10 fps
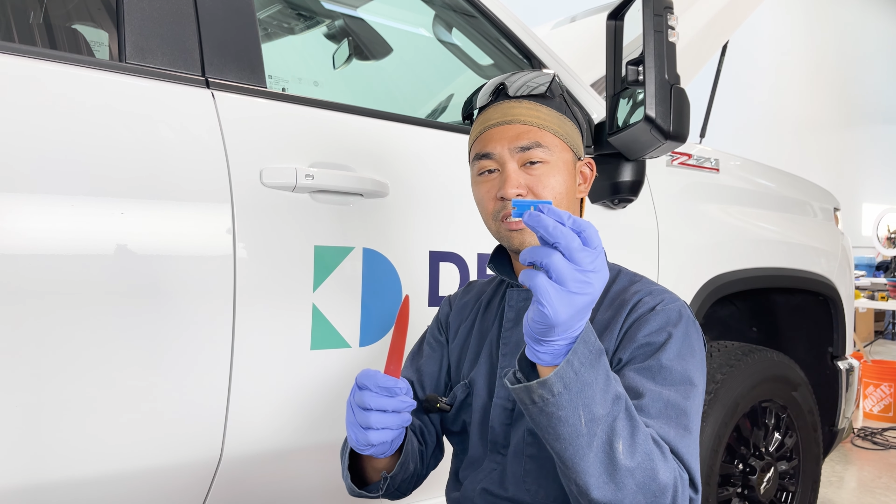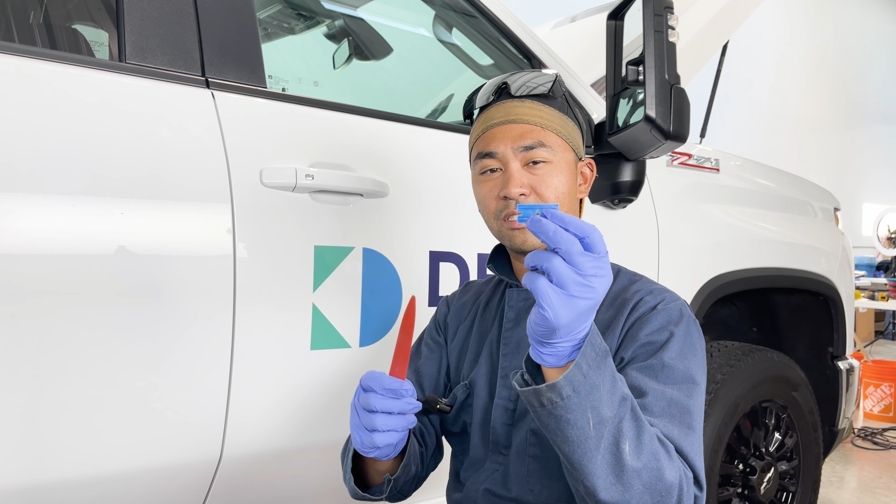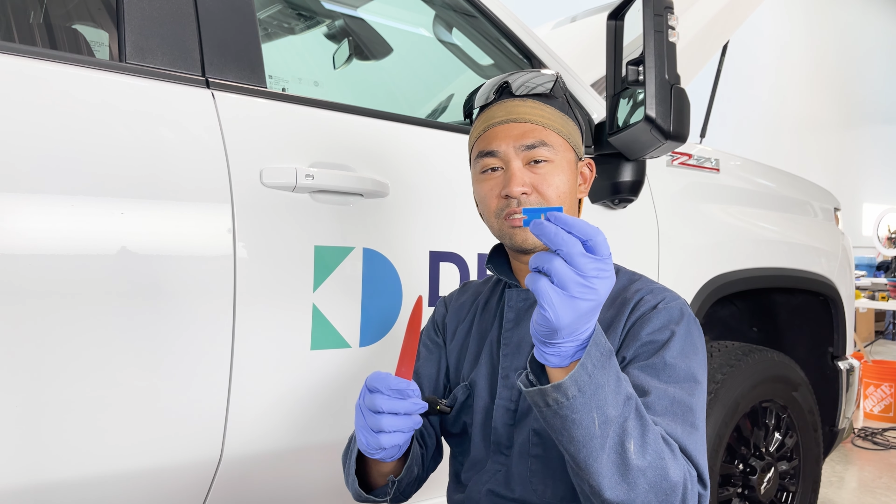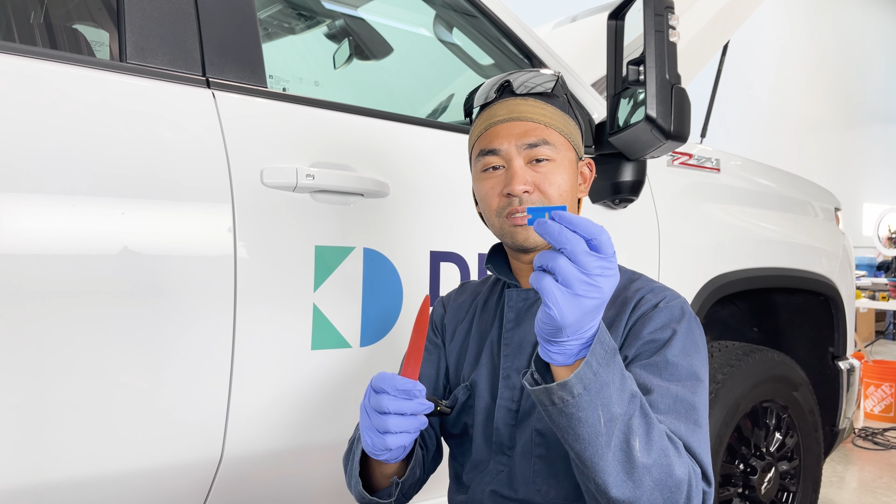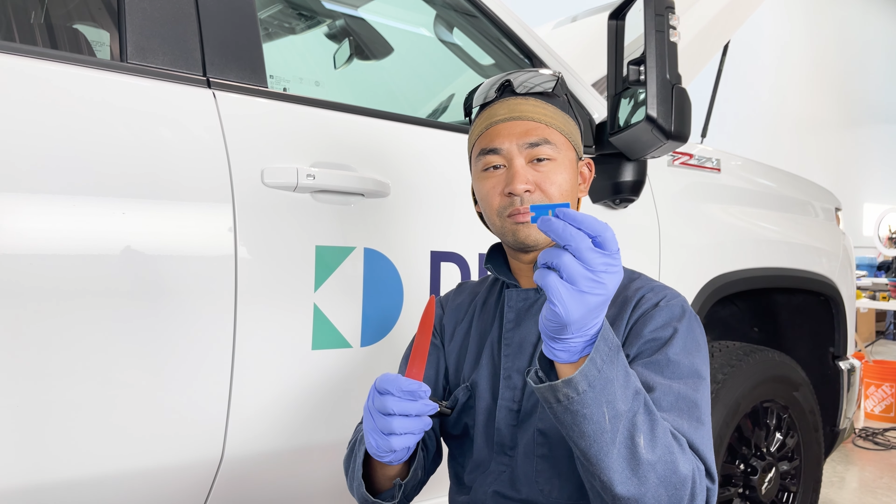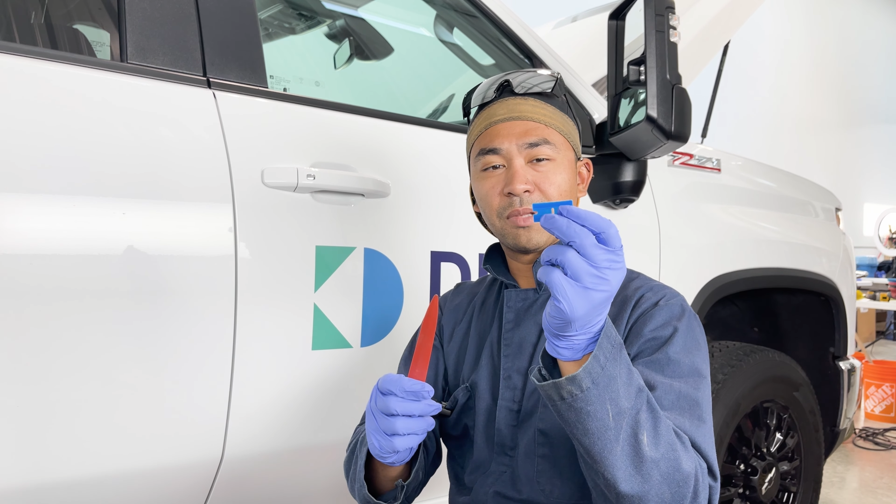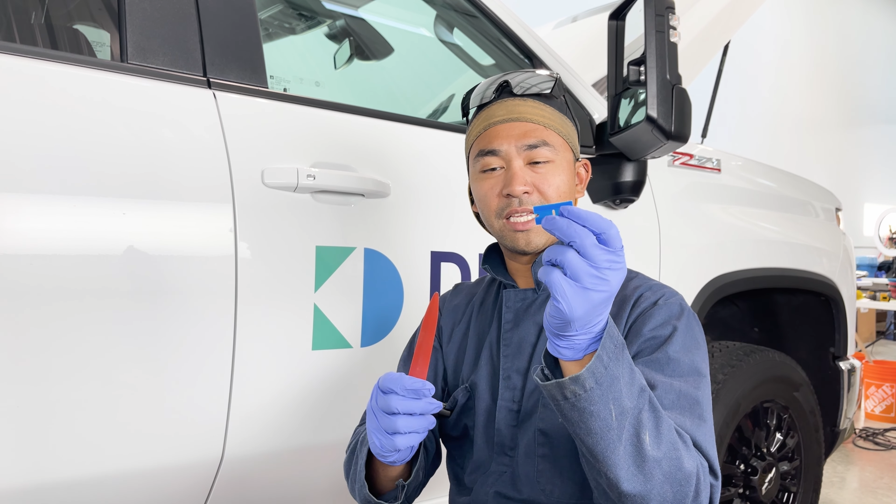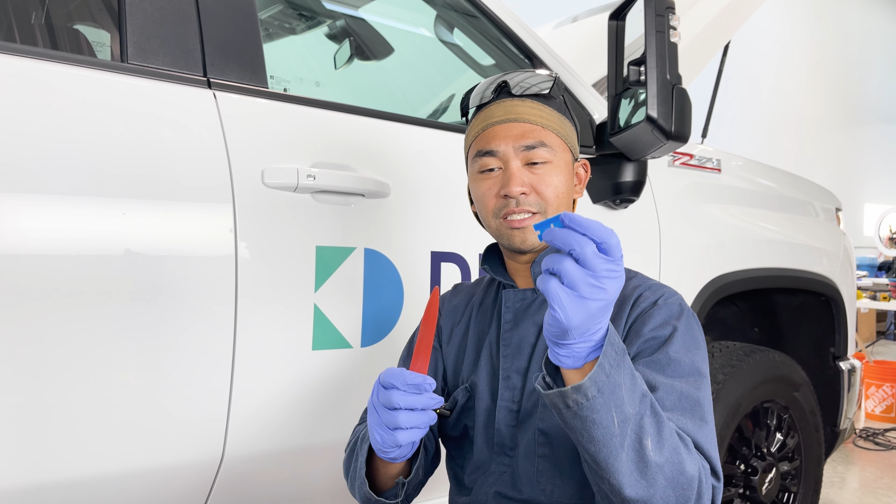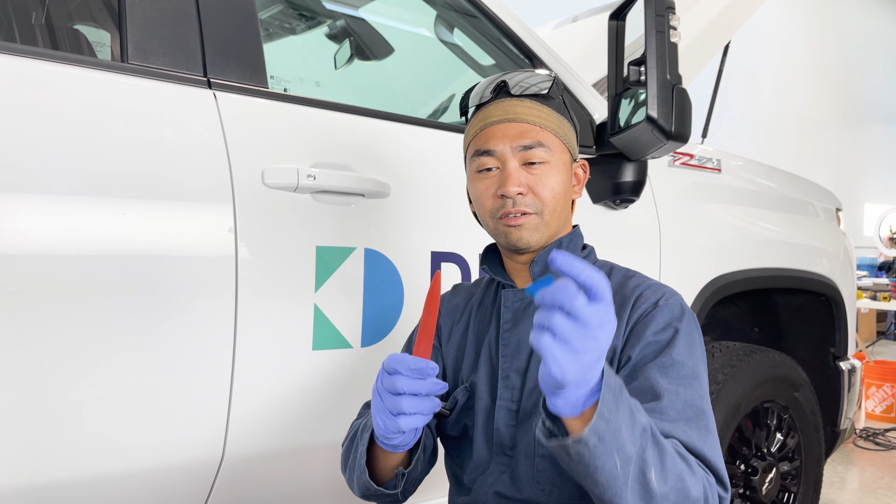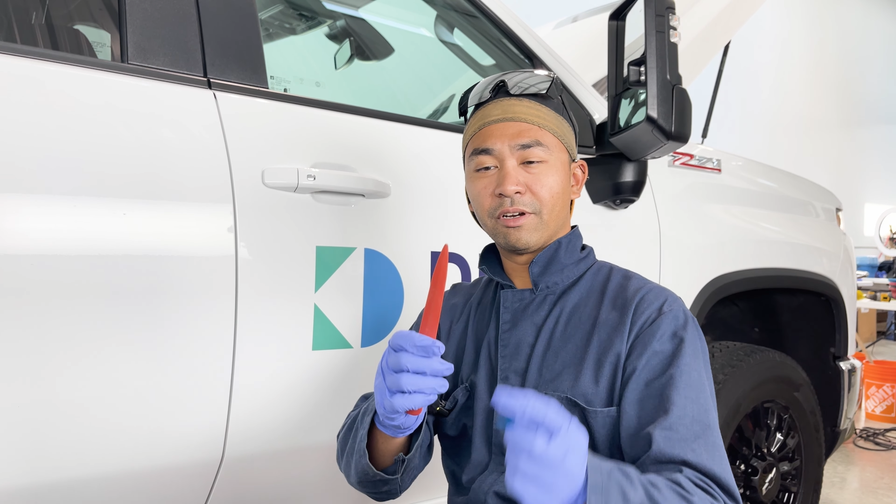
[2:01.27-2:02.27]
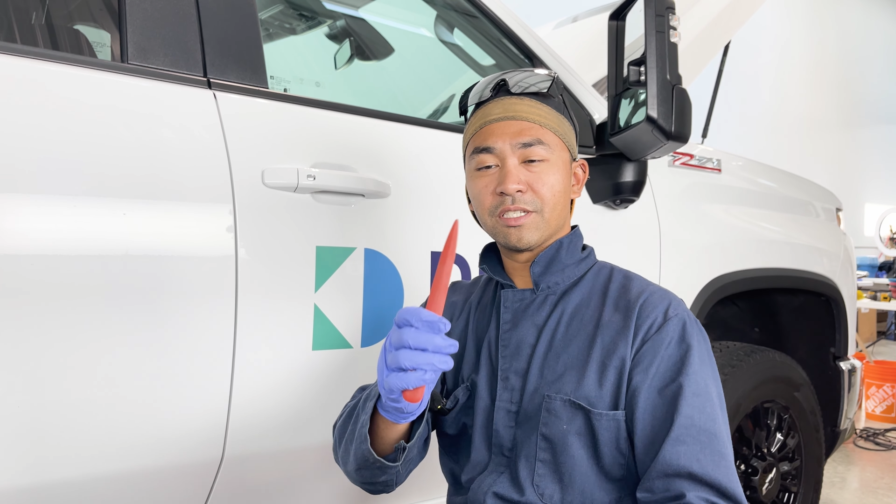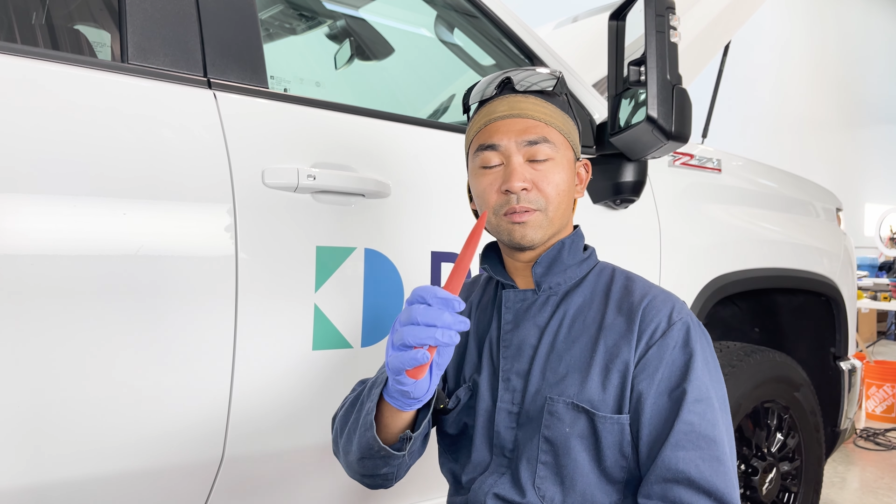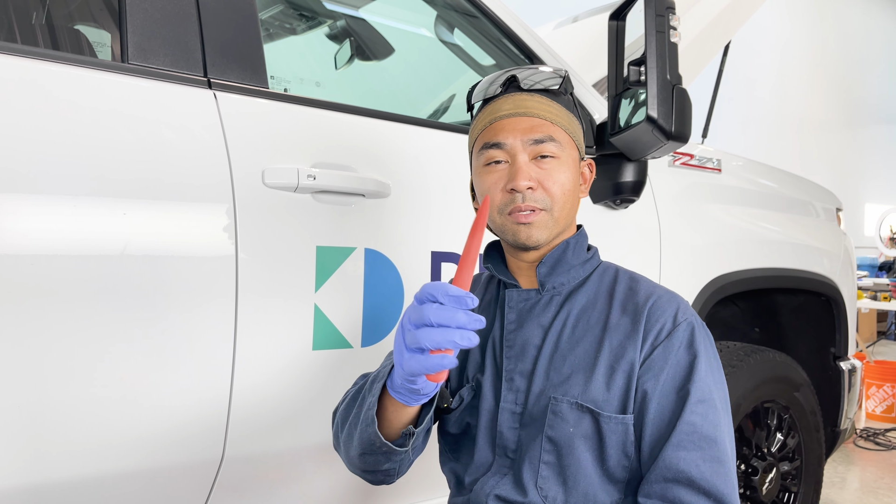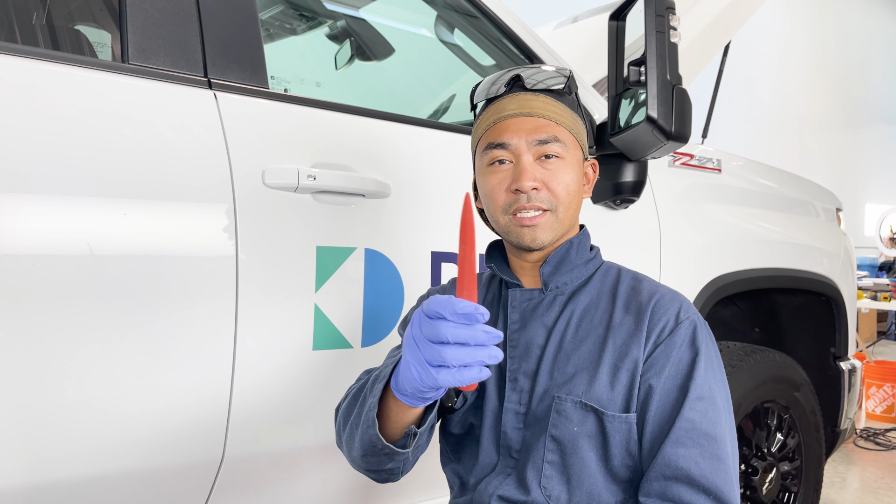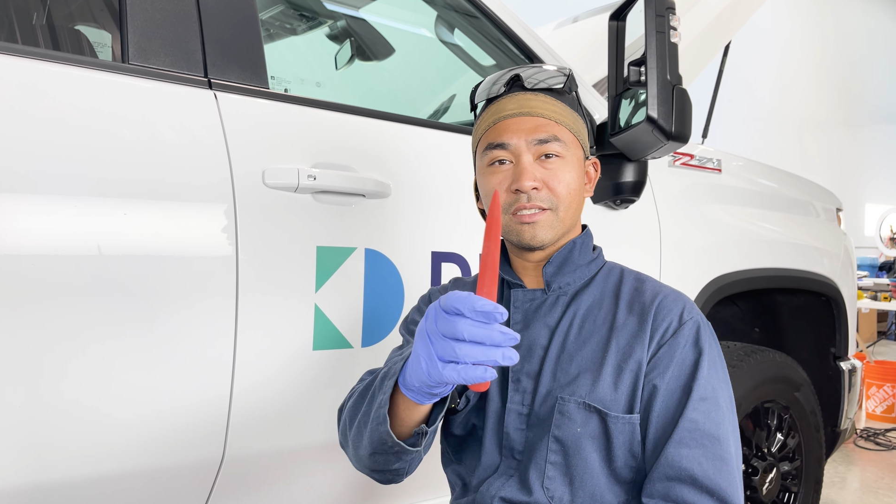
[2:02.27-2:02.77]
these plastic razor
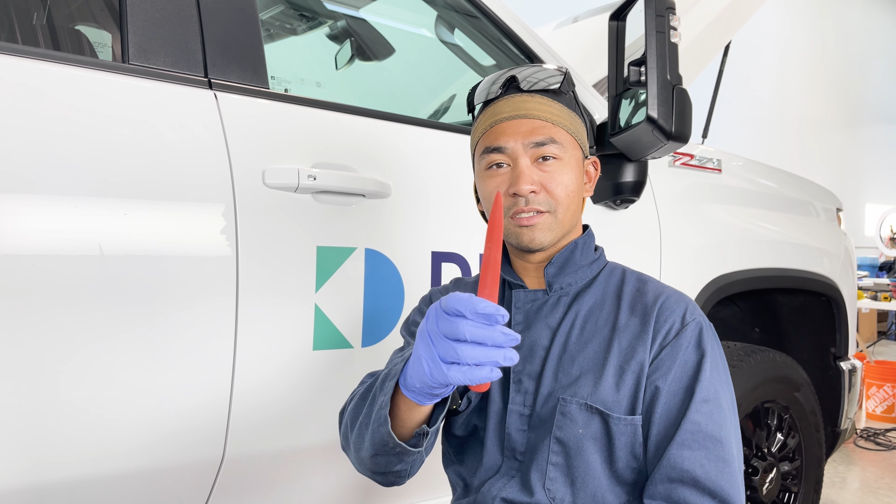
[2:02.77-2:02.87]
blades,